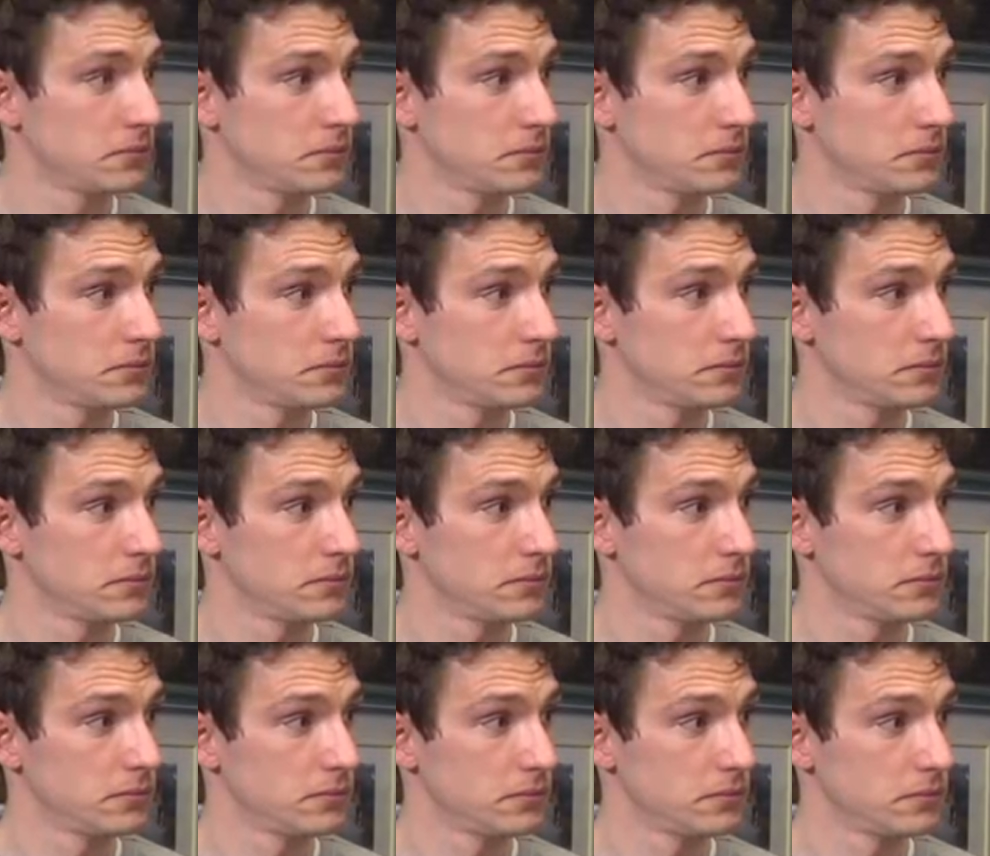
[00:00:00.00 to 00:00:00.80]

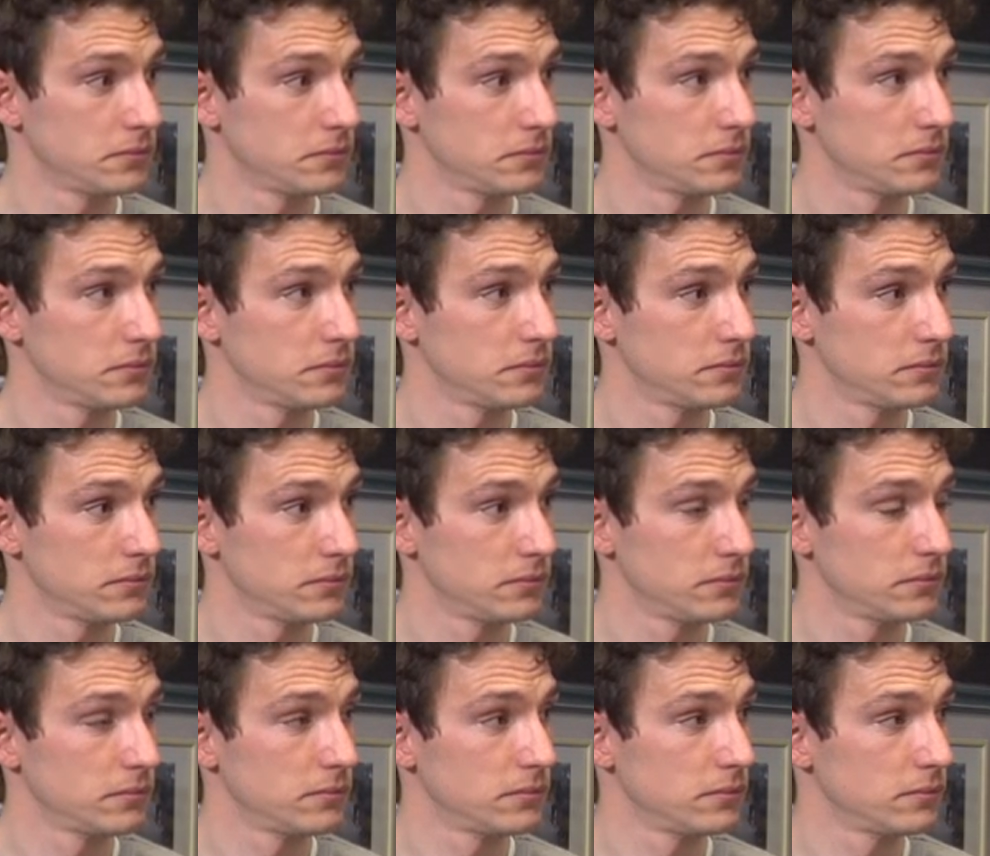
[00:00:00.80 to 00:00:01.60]

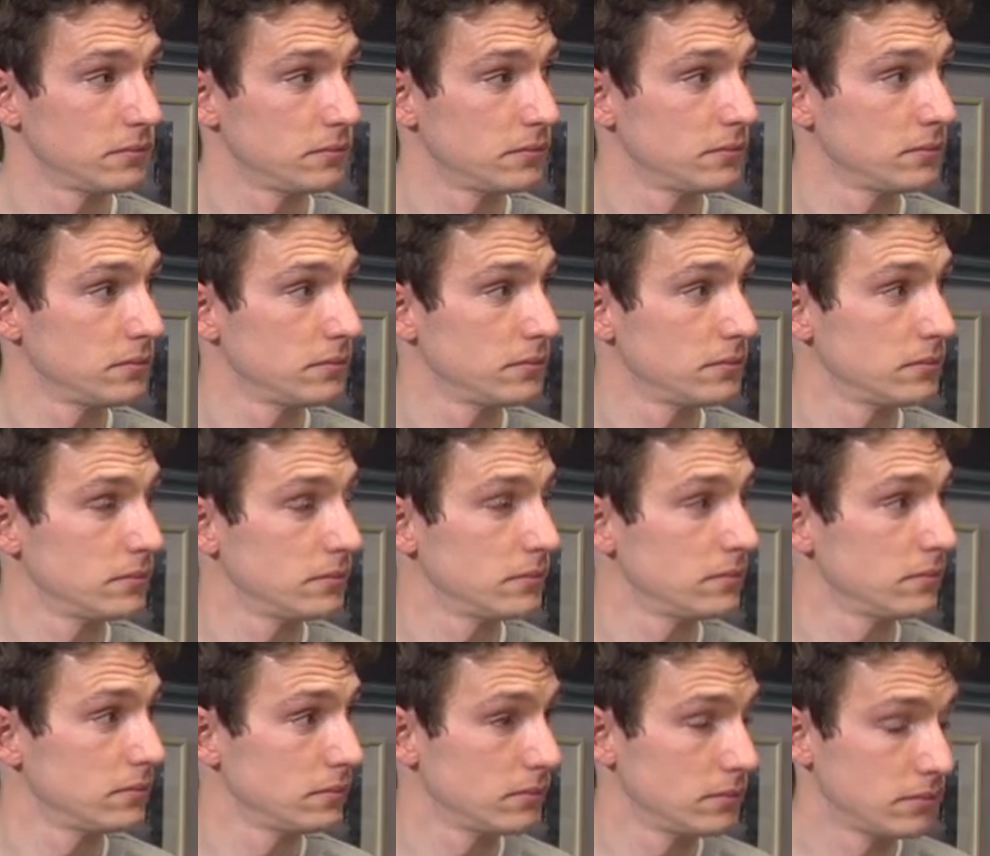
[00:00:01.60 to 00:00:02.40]

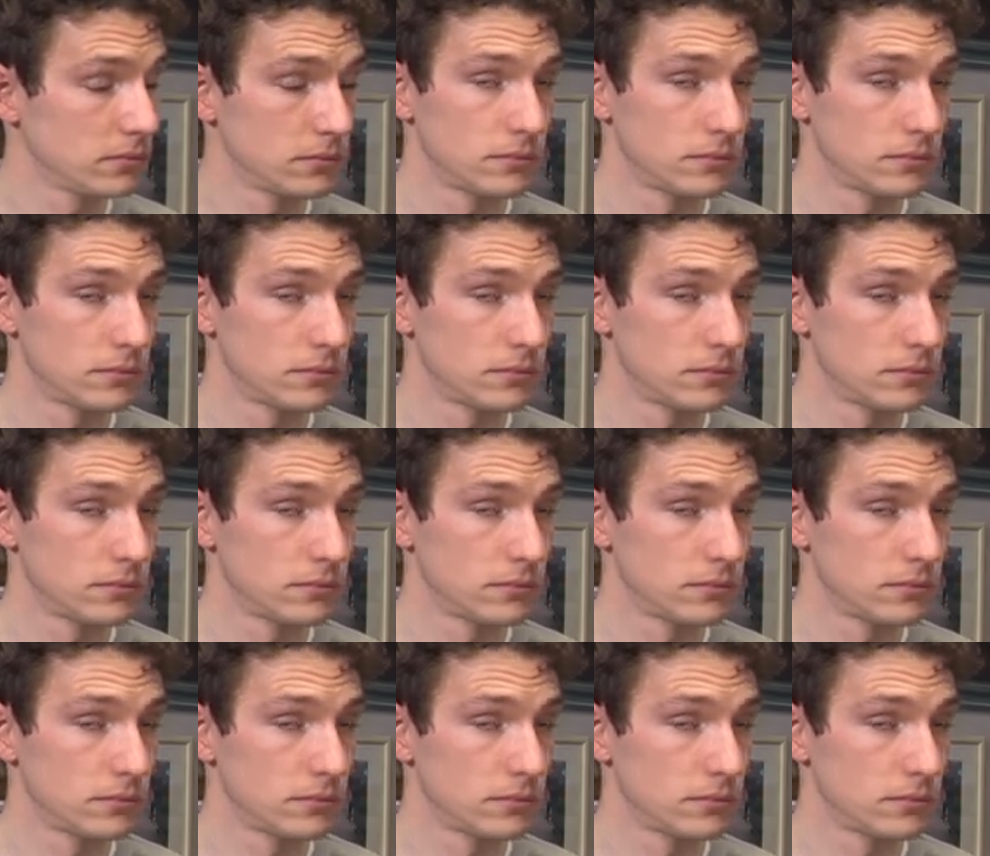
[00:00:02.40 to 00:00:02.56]
The person shown says nothing.